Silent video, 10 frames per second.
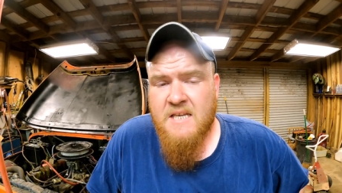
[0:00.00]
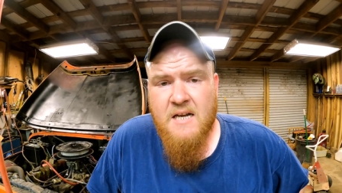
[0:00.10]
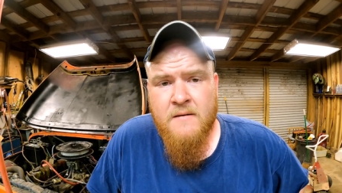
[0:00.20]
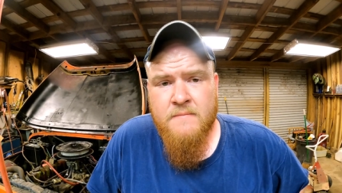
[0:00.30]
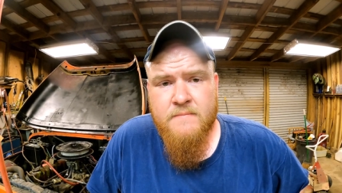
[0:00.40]

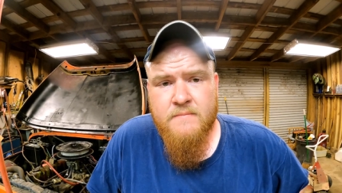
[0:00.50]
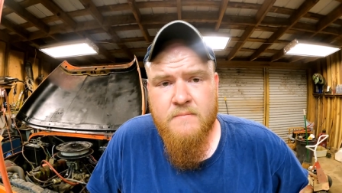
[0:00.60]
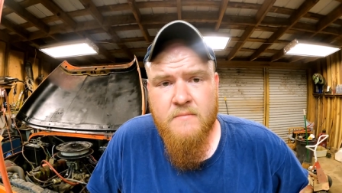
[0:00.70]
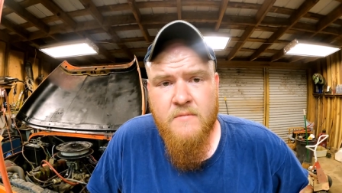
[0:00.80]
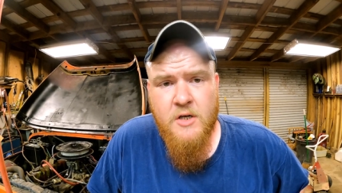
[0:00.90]
yeah,
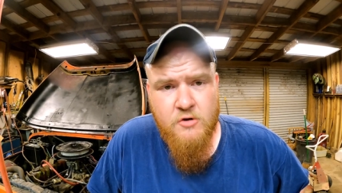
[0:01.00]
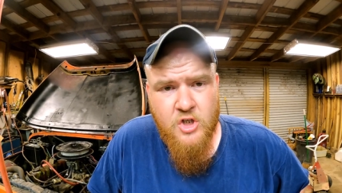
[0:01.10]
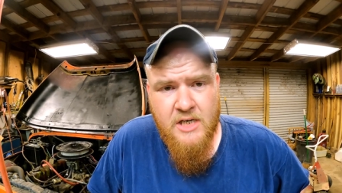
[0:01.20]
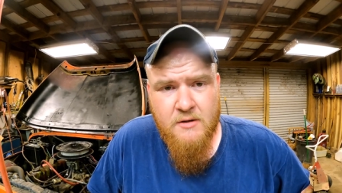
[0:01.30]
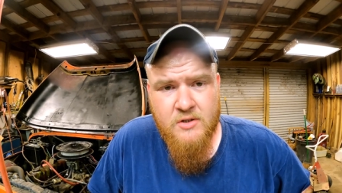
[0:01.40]
new
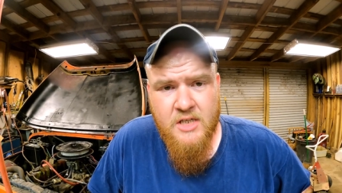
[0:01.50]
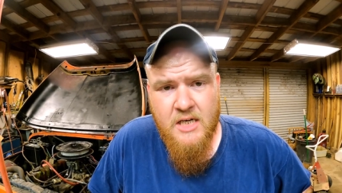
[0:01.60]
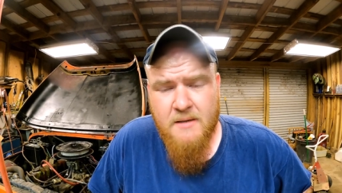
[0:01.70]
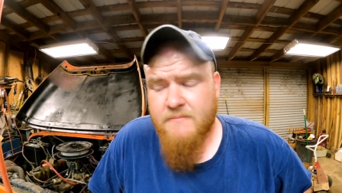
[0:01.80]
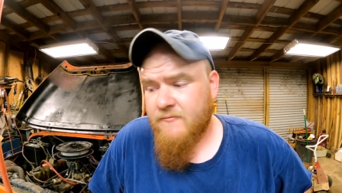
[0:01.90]
channel's
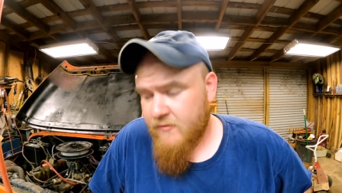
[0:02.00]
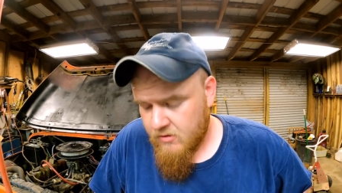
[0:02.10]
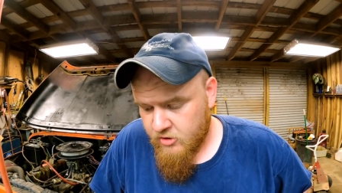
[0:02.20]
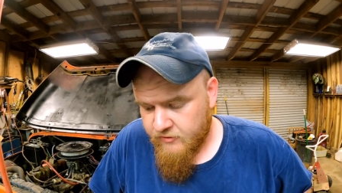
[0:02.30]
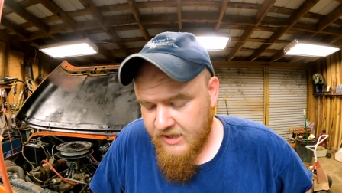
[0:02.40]
up,
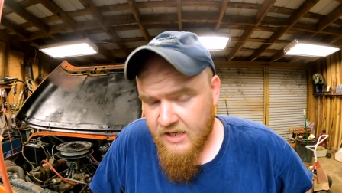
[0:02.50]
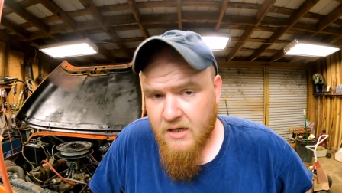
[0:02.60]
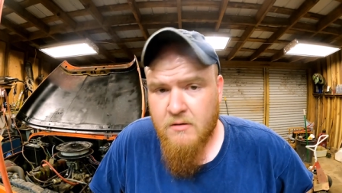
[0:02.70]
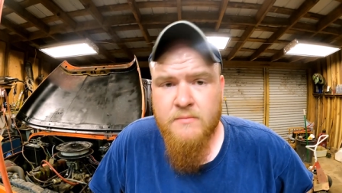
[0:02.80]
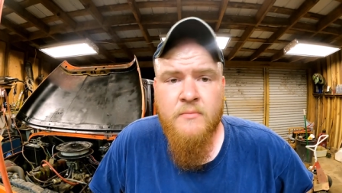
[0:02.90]
first video.
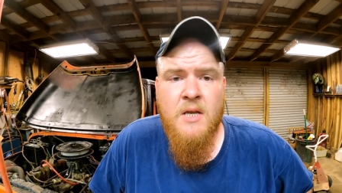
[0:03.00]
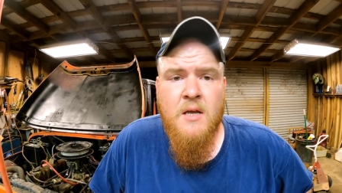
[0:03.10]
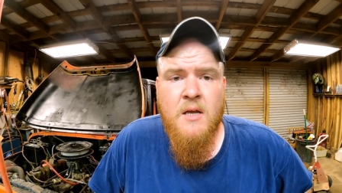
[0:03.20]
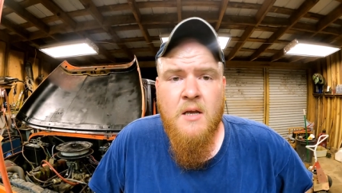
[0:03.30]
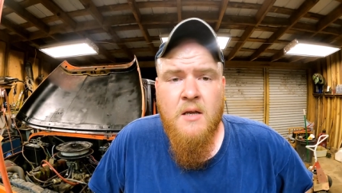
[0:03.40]

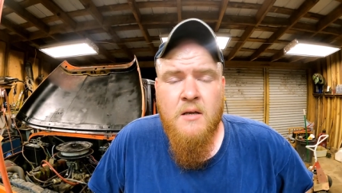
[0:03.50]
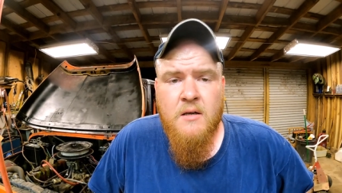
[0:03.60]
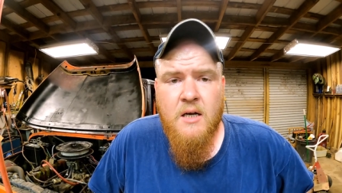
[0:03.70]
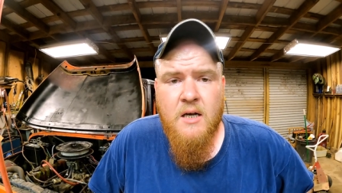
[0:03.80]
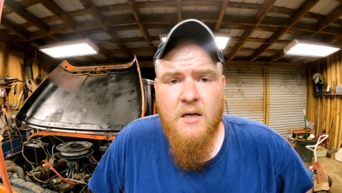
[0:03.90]

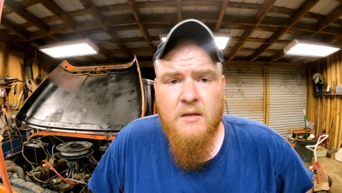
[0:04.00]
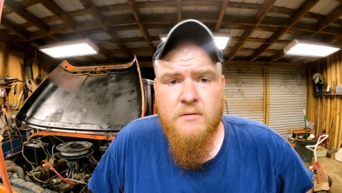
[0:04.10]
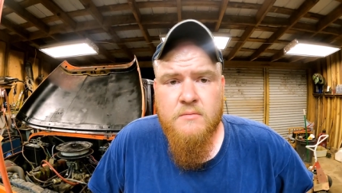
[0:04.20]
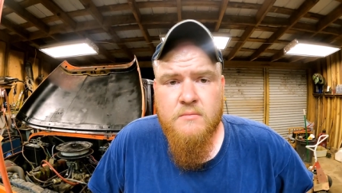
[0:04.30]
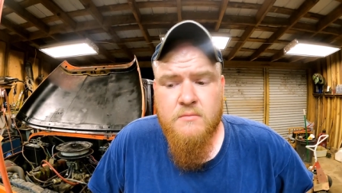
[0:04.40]
Uh,
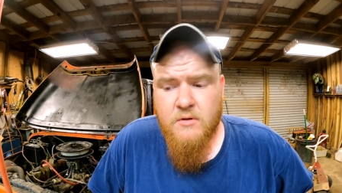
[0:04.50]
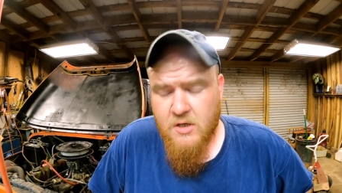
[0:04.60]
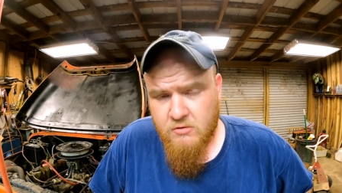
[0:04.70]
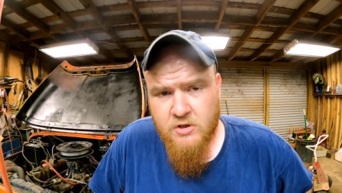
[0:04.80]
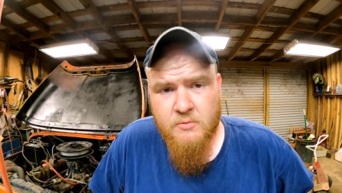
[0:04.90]

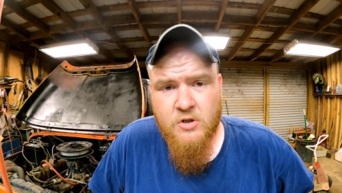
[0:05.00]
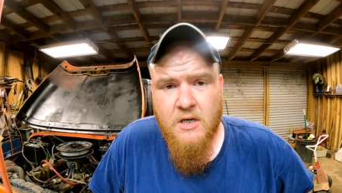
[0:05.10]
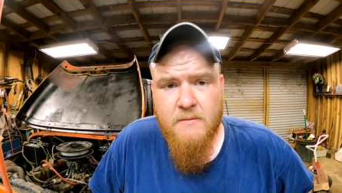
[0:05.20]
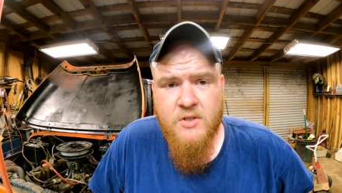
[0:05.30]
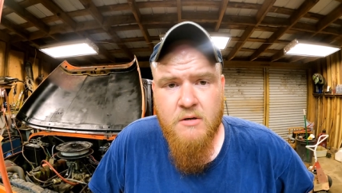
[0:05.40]
go
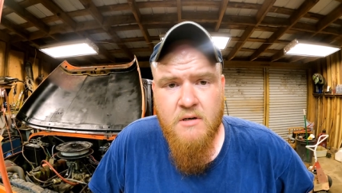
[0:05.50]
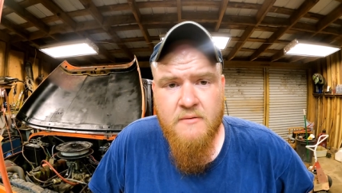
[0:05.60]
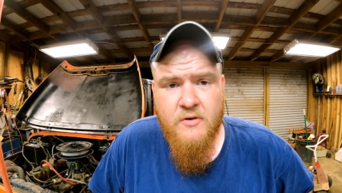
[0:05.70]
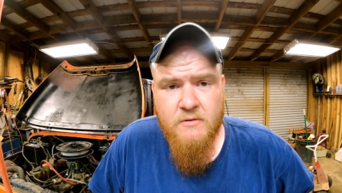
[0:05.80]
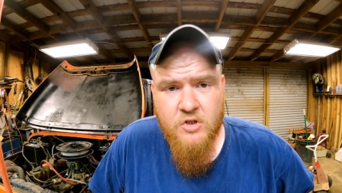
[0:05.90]
subscribe to it
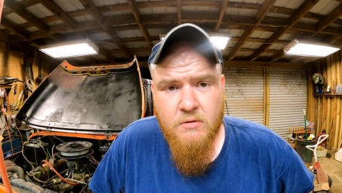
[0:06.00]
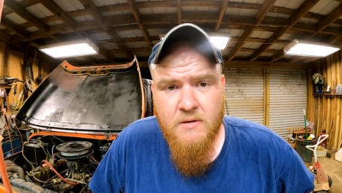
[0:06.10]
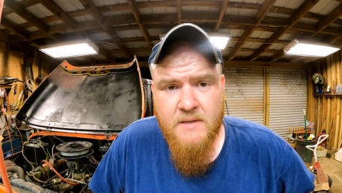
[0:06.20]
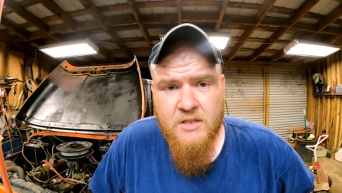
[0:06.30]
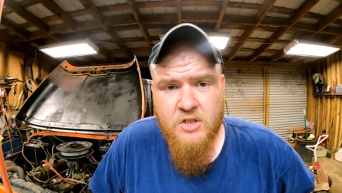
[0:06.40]
if you
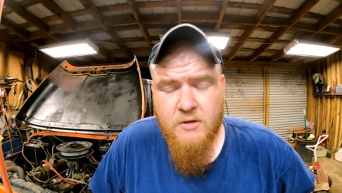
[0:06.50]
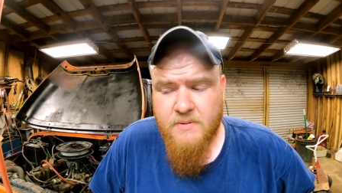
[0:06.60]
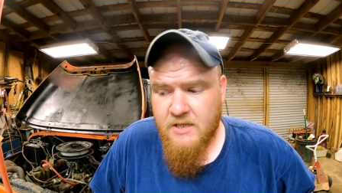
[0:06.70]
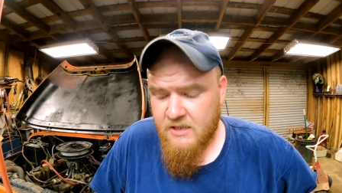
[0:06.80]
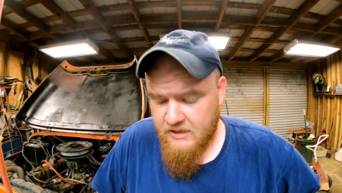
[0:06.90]
enjoy my
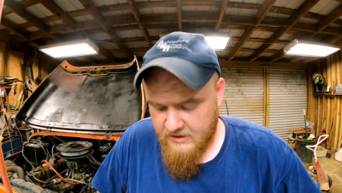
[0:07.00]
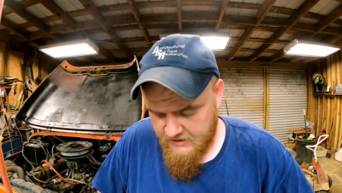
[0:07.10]
stupidness.